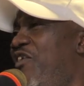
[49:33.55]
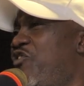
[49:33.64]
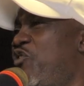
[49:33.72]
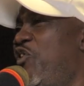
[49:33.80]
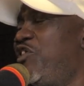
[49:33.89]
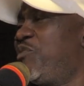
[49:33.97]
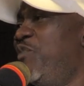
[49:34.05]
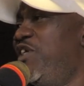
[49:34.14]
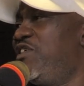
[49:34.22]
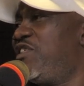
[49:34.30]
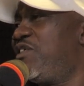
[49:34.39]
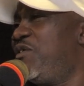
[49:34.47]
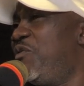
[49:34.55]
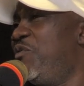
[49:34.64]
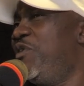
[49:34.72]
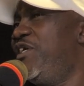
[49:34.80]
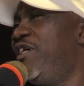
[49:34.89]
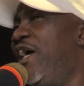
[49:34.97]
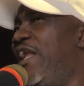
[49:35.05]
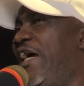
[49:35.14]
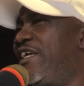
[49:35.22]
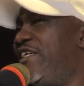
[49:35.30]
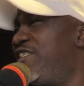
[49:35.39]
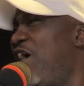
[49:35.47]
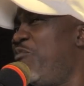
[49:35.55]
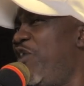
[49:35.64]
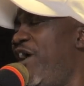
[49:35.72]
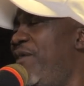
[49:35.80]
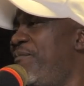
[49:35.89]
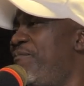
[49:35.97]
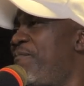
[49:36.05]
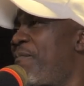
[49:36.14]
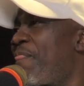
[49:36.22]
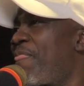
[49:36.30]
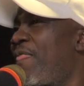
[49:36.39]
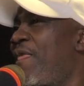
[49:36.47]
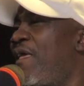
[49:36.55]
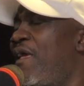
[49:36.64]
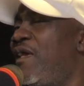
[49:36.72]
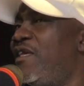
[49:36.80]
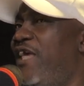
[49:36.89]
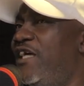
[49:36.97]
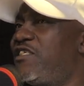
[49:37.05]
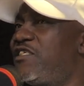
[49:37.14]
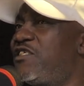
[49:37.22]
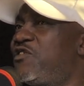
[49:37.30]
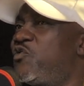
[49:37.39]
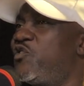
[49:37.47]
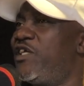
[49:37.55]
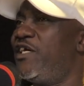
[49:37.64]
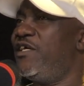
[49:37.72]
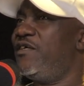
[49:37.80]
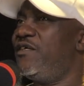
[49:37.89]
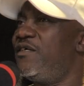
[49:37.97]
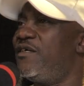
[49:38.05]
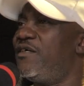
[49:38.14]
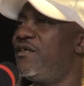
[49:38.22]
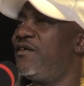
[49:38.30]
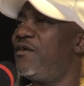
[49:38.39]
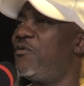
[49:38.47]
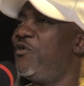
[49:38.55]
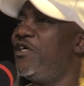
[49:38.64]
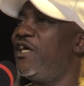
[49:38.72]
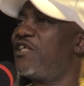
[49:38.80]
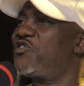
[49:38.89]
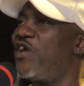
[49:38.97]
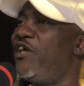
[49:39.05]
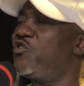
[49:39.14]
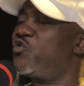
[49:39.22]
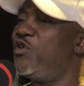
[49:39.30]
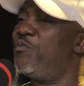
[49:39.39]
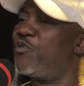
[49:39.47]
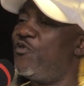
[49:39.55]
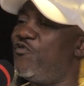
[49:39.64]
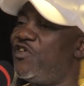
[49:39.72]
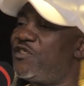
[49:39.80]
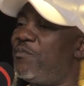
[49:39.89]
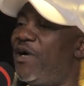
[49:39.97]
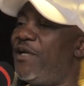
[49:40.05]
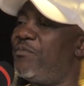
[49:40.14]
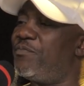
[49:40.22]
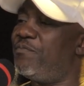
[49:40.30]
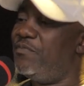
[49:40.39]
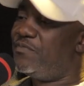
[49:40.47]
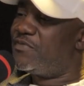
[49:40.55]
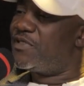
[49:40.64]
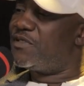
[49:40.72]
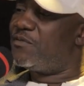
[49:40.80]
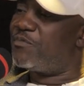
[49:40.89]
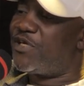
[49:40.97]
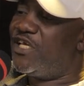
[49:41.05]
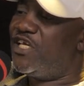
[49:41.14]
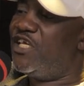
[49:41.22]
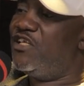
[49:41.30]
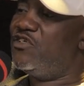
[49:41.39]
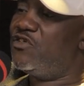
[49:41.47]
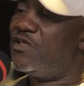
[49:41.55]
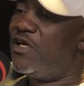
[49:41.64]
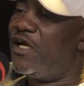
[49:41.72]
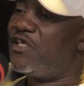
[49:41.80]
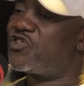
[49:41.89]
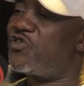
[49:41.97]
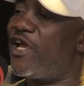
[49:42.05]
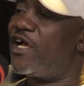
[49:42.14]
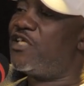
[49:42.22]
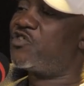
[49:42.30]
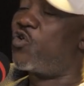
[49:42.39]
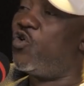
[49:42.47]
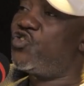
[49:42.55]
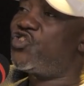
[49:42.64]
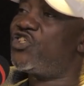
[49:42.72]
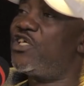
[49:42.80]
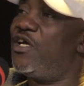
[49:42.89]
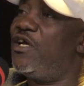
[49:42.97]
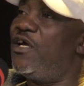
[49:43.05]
So it means we are lacking somewhere. Yes, today we are trying to improve it by bringing in a strikers coach,